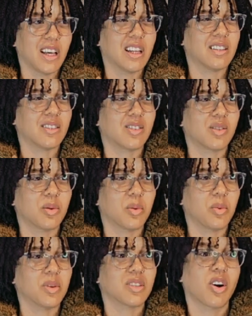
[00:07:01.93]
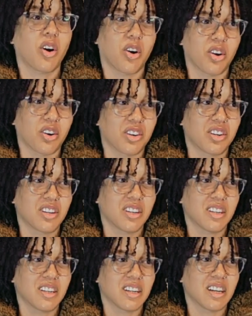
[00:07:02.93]
It was hard
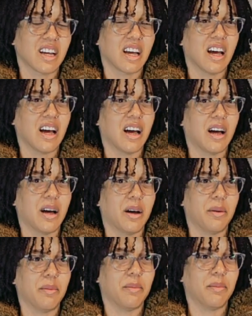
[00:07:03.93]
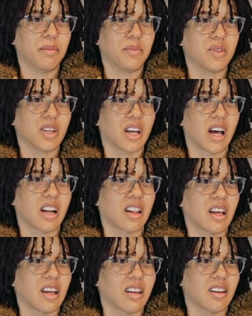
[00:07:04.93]
to kind
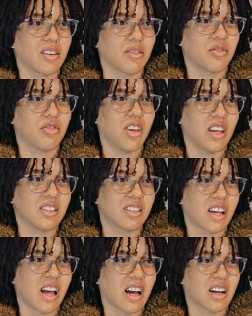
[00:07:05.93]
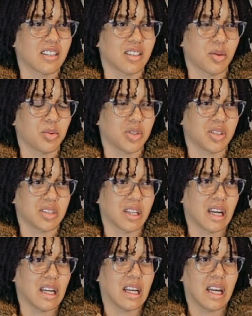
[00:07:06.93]
of like face that, because it was
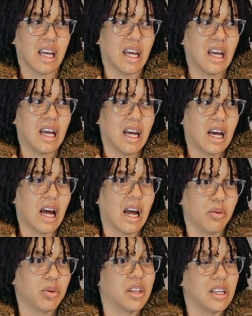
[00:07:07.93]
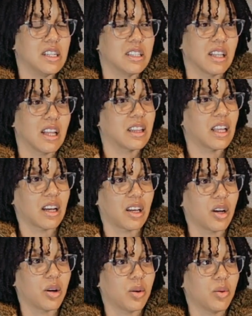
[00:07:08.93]
just like, I really need to let
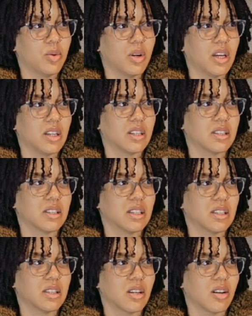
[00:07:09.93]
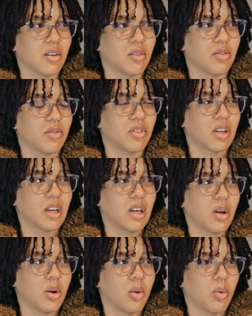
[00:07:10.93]
that go, in the sense of
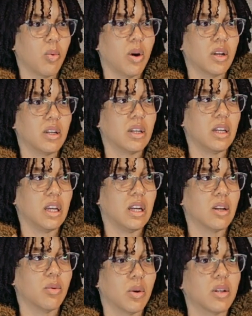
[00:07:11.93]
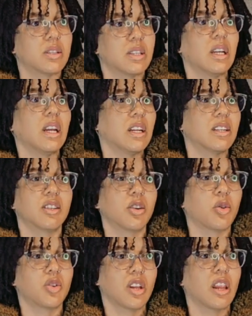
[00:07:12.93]
what's needed
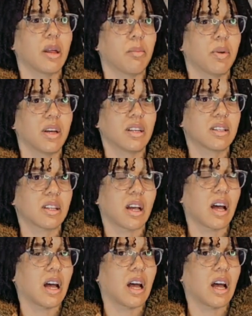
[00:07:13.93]
to go to the Olympics.